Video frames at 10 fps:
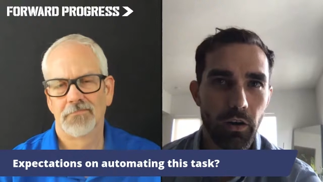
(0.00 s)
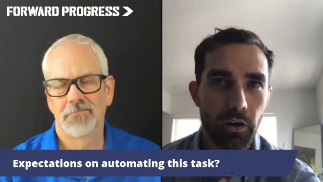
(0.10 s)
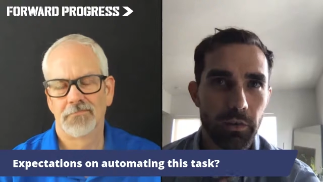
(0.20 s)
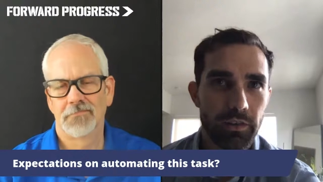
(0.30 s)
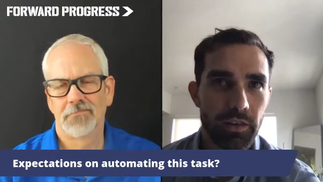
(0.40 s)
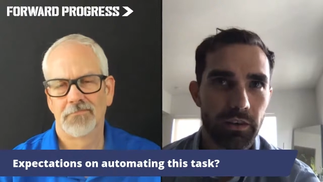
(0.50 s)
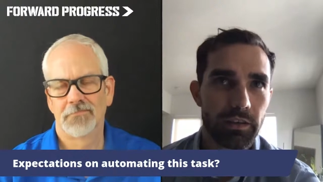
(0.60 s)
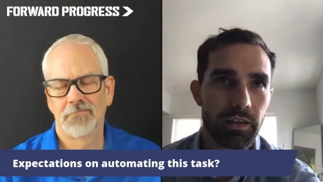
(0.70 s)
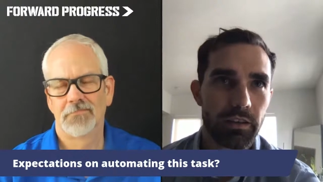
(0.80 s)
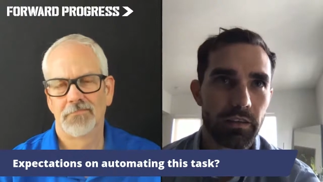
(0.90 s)
Speaker 1: Our machine
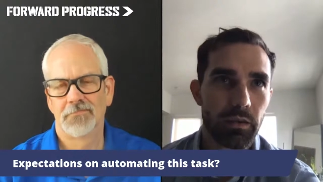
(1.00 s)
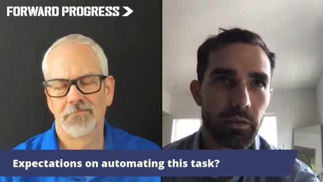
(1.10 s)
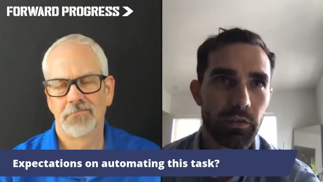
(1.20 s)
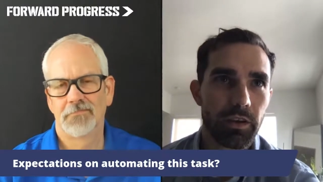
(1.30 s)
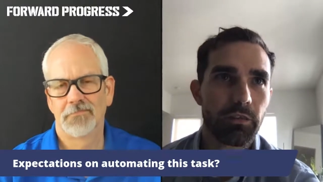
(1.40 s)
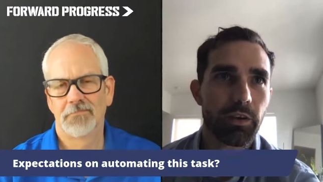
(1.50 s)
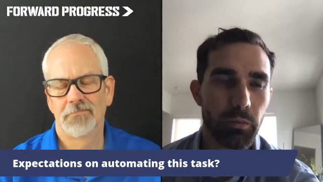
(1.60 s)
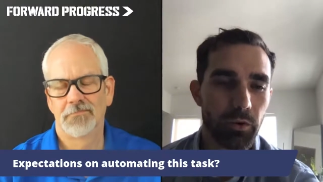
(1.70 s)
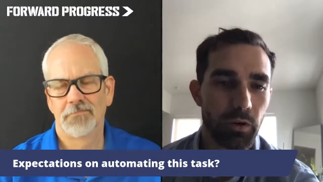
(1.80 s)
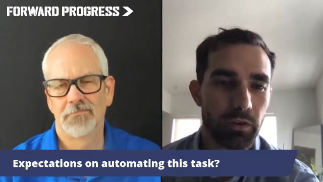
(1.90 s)
just takes a little bit of a
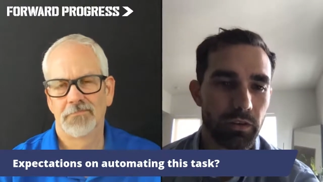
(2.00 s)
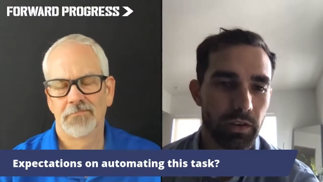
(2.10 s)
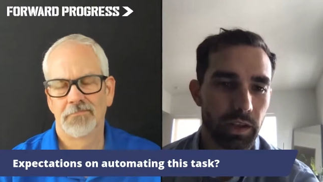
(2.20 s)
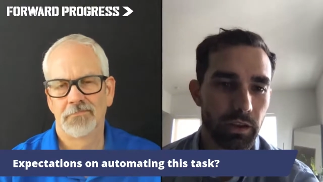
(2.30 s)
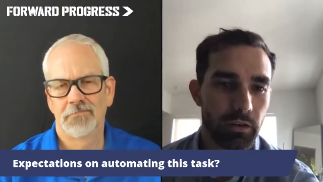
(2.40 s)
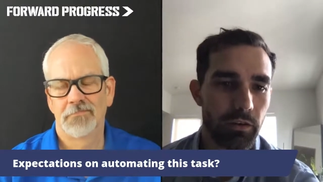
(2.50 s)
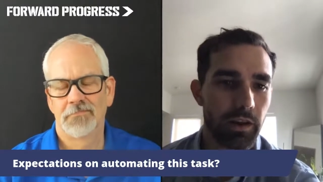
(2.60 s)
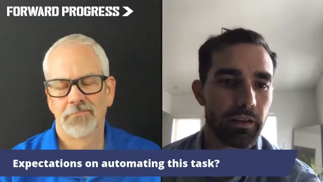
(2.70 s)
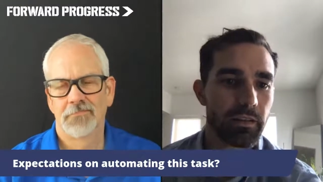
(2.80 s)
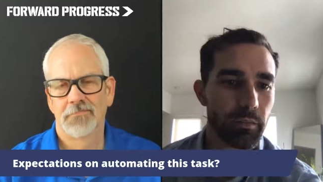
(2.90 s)
different approach and
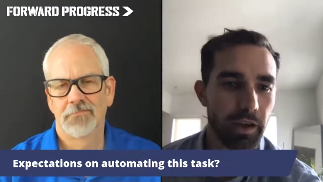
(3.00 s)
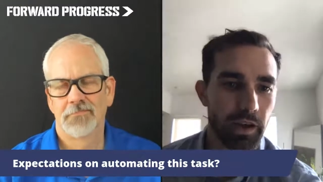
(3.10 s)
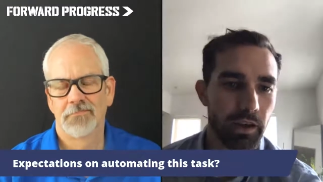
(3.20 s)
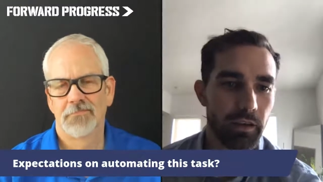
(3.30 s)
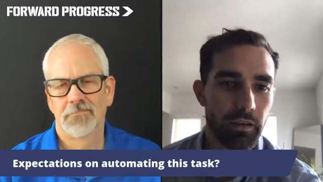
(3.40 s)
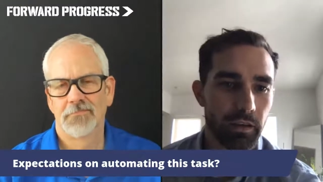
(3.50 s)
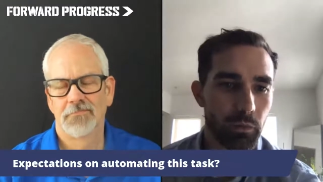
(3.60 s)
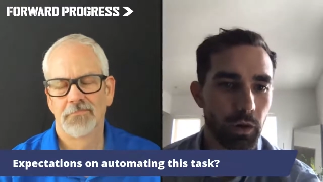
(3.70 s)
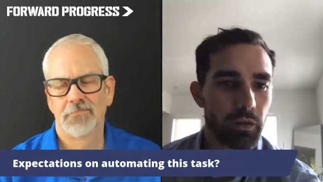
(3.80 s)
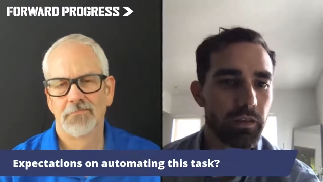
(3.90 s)
creates the bag
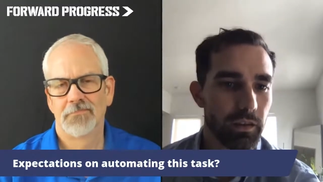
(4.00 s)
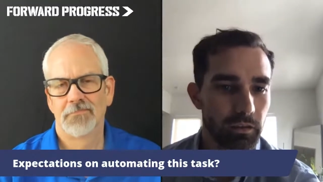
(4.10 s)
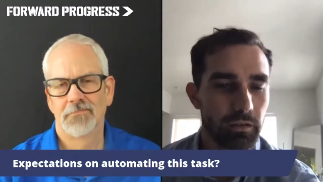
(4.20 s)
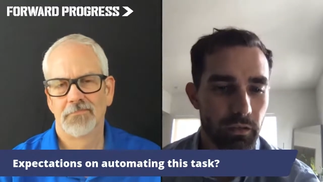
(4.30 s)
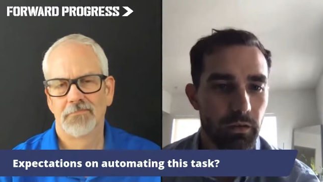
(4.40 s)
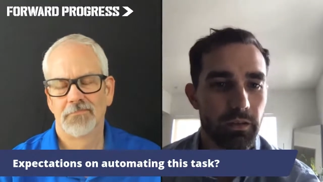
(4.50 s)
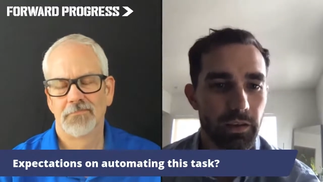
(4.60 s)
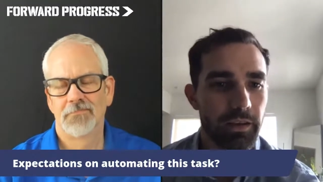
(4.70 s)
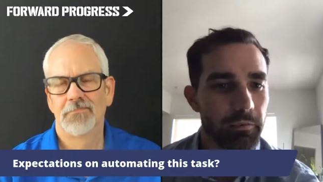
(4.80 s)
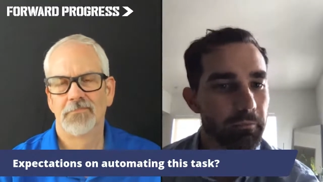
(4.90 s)
and welds it on
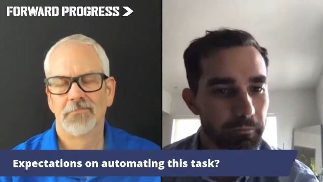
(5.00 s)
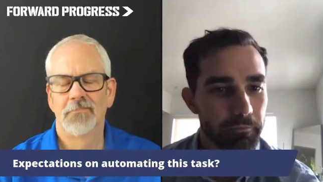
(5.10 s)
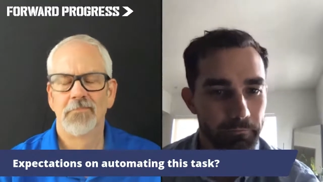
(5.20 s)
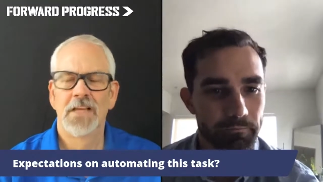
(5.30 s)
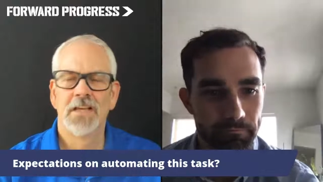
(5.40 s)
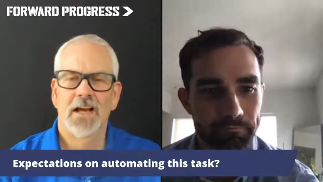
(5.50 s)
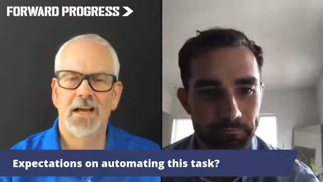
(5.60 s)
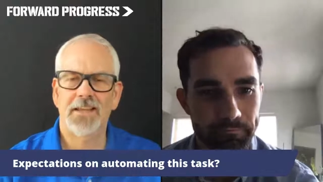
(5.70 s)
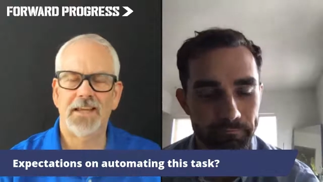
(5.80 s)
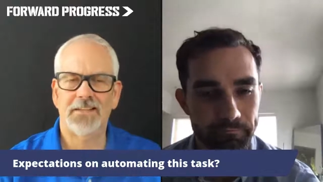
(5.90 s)
site.
Speaker 2: I
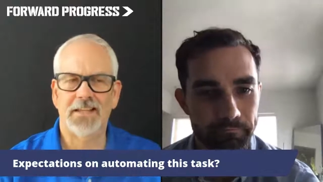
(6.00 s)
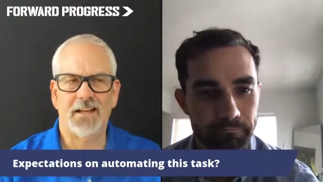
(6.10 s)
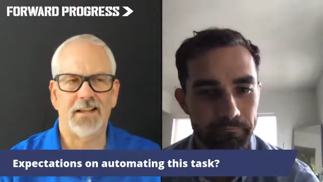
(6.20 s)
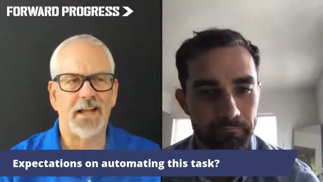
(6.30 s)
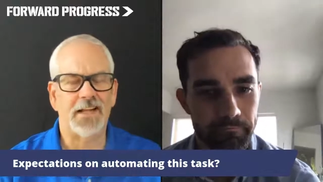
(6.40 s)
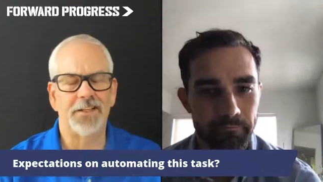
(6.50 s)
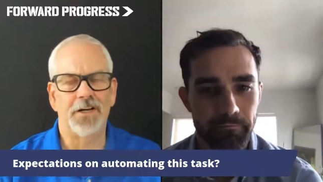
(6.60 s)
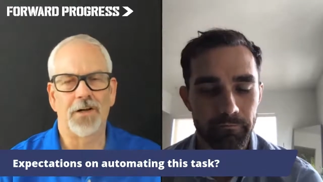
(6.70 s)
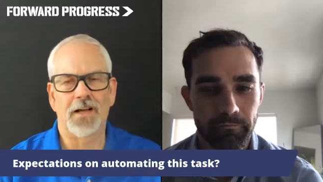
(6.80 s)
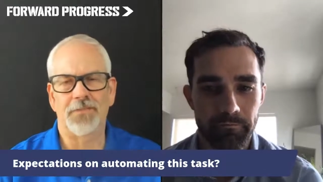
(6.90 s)
like that a lot. You
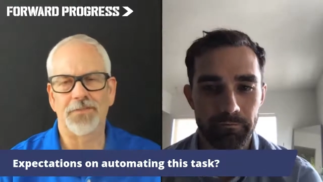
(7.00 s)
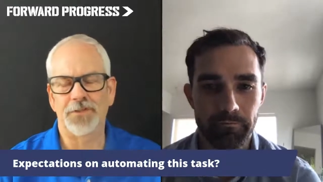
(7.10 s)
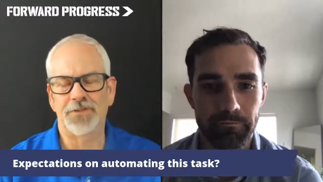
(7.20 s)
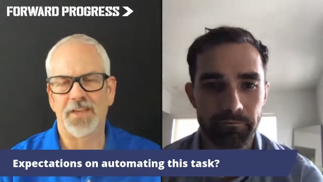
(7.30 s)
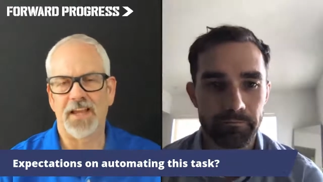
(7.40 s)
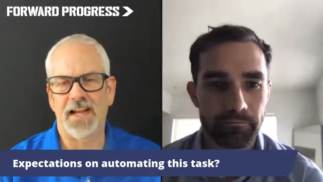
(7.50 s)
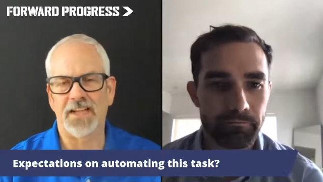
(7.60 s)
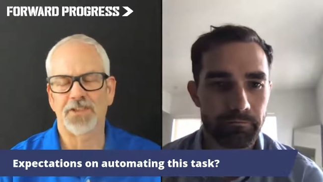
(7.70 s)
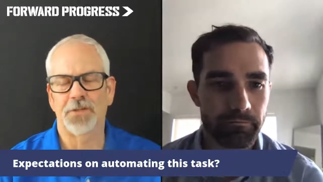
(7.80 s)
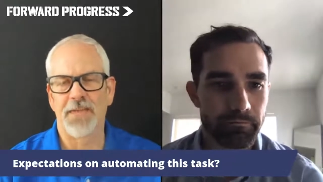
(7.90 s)
know, I've used the
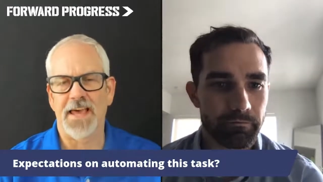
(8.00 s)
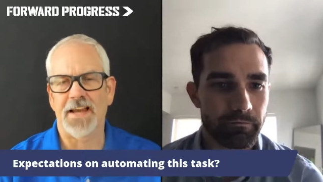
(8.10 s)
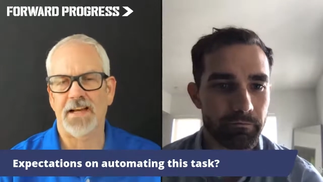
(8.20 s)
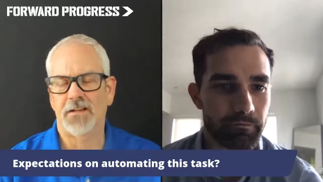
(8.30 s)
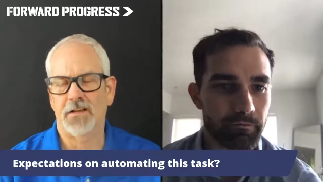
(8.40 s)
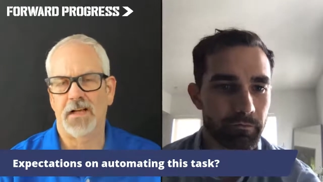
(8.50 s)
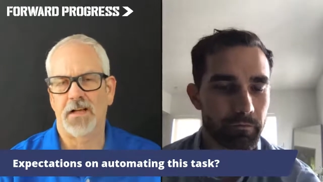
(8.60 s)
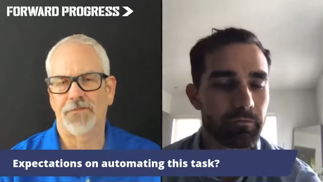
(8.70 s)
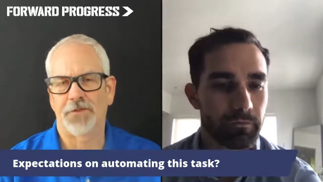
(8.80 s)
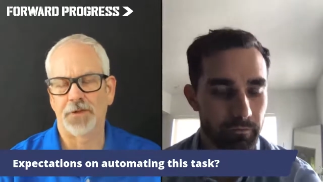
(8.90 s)
Askomatic uh,
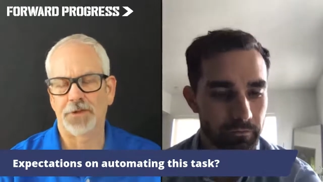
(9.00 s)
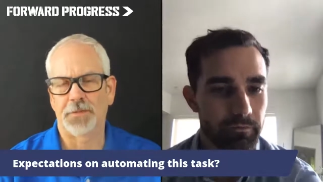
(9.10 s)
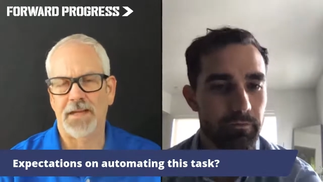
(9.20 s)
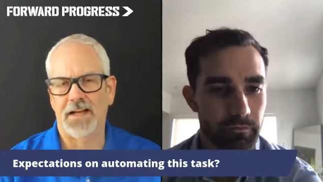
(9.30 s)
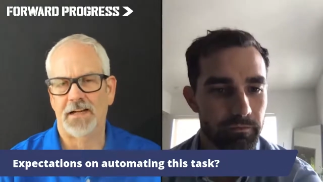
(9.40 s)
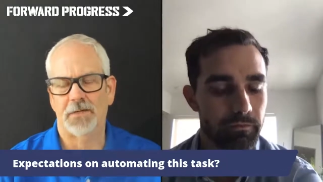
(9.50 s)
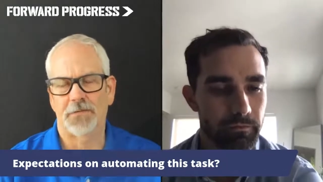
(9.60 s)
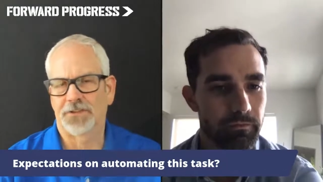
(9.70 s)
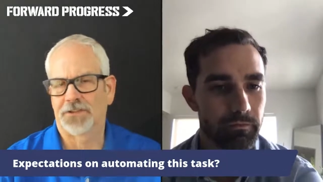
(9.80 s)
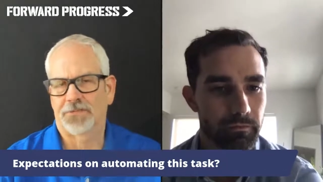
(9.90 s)
folder mm-hmm. bagger,
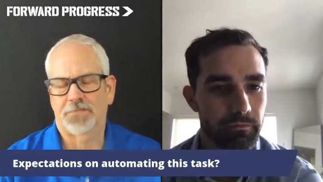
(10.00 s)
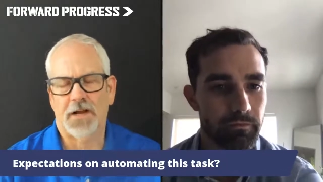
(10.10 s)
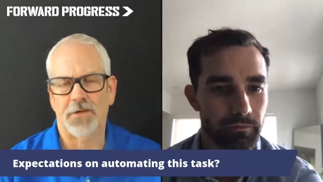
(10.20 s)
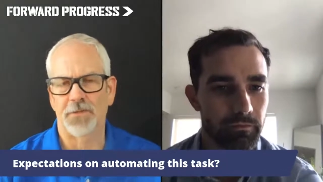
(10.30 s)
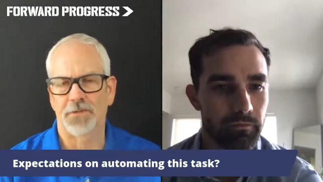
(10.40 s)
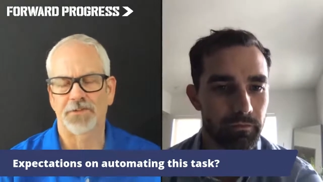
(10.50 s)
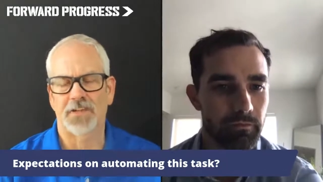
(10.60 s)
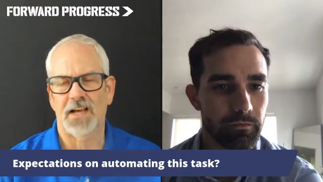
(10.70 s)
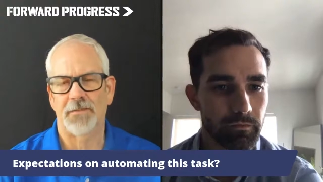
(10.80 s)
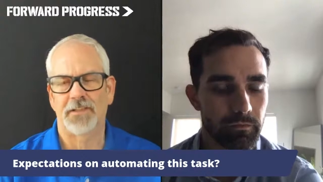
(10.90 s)
which is probably the most
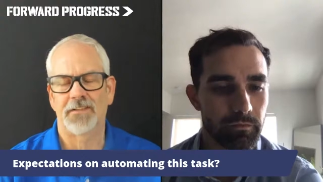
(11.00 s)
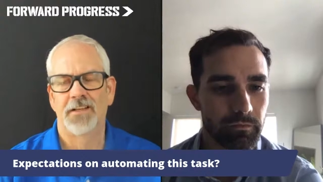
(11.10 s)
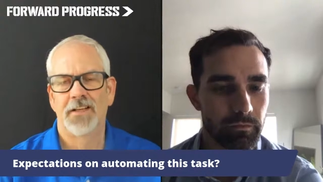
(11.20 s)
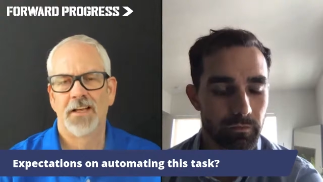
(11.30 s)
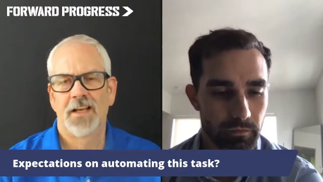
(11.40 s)
common, mm-hmm.